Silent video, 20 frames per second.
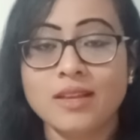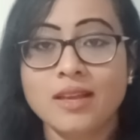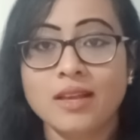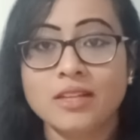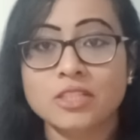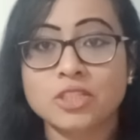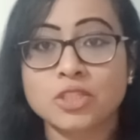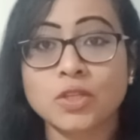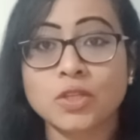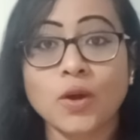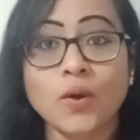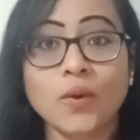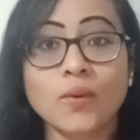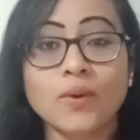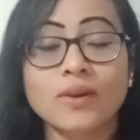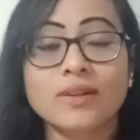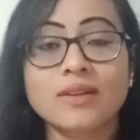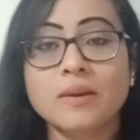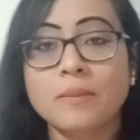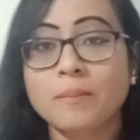
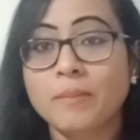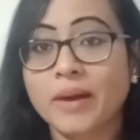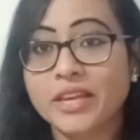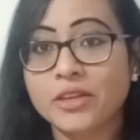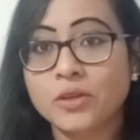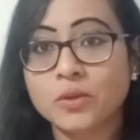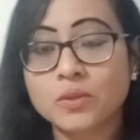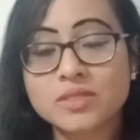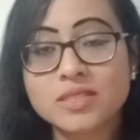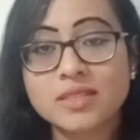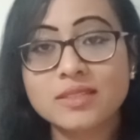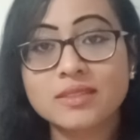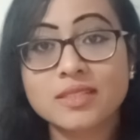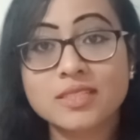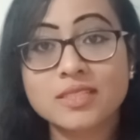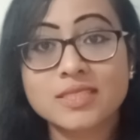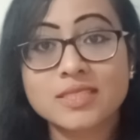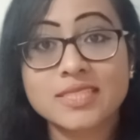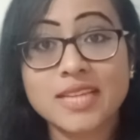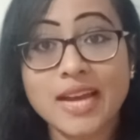So by using
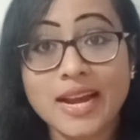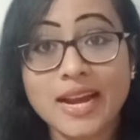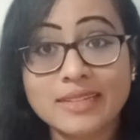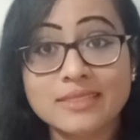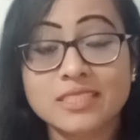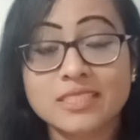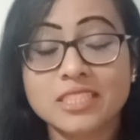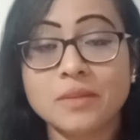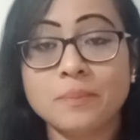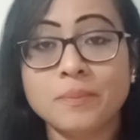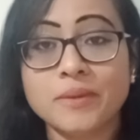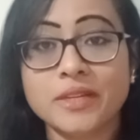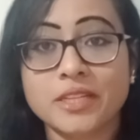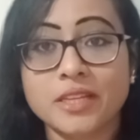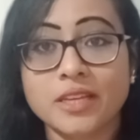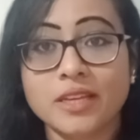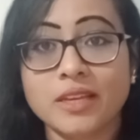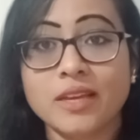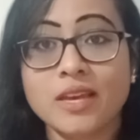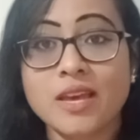this
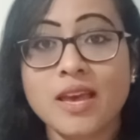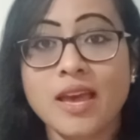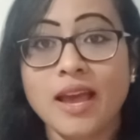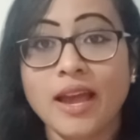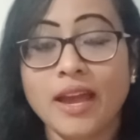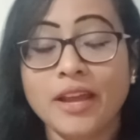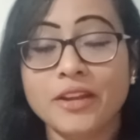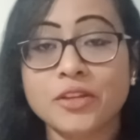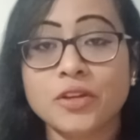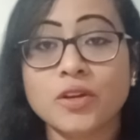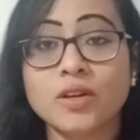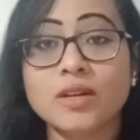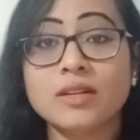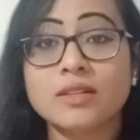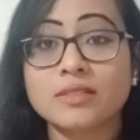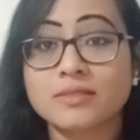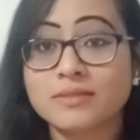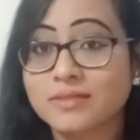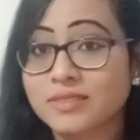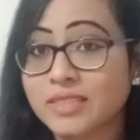ChatGPT, and
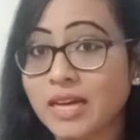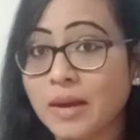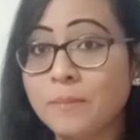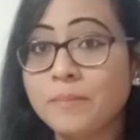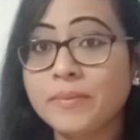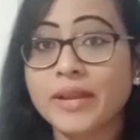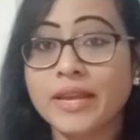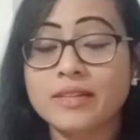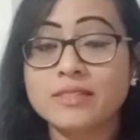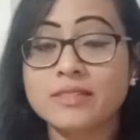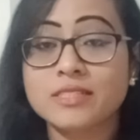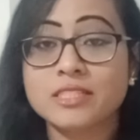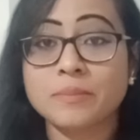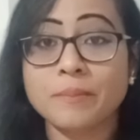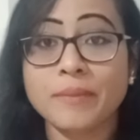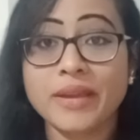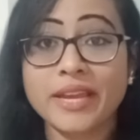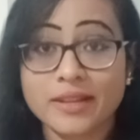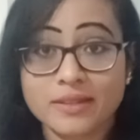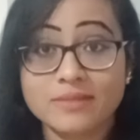your thumbnails
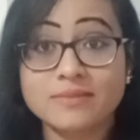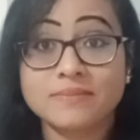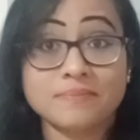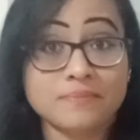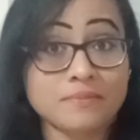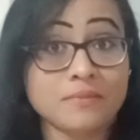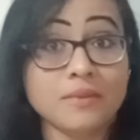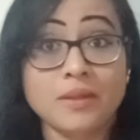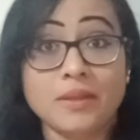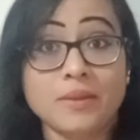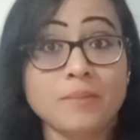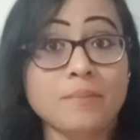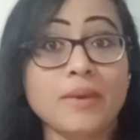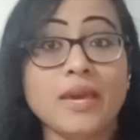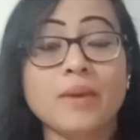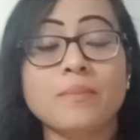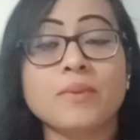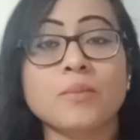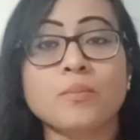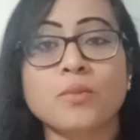may
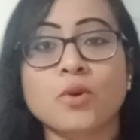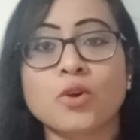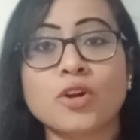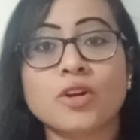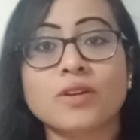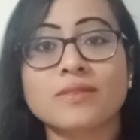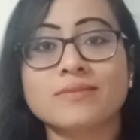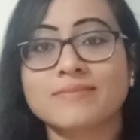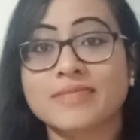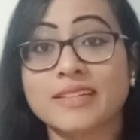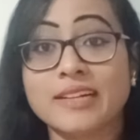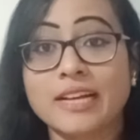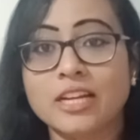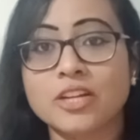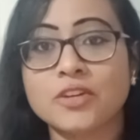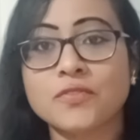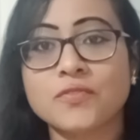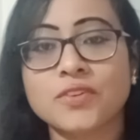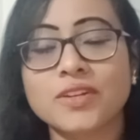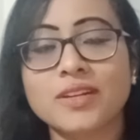be more
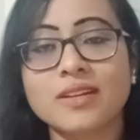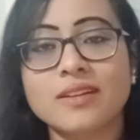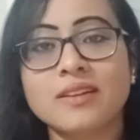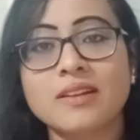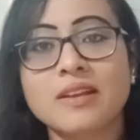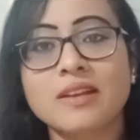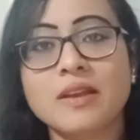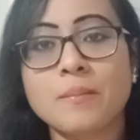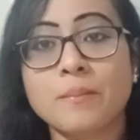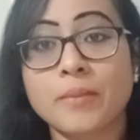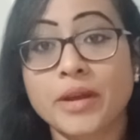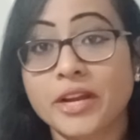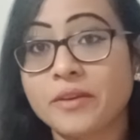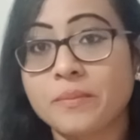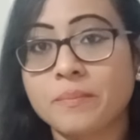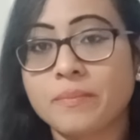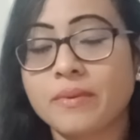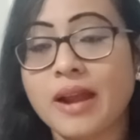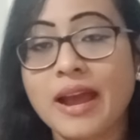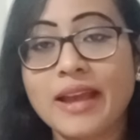colorful, very
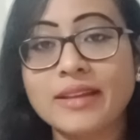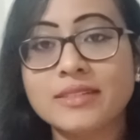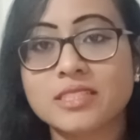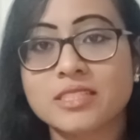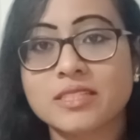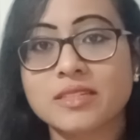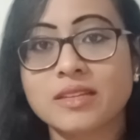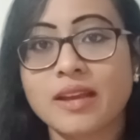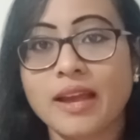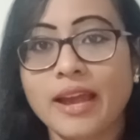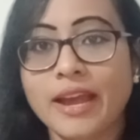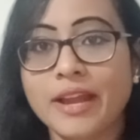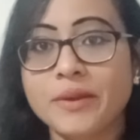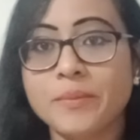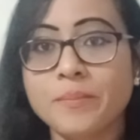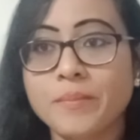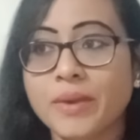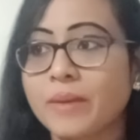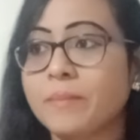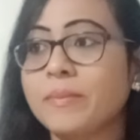bright, and
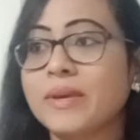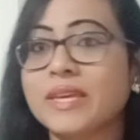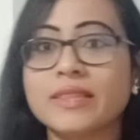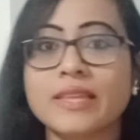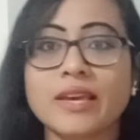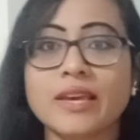maybe they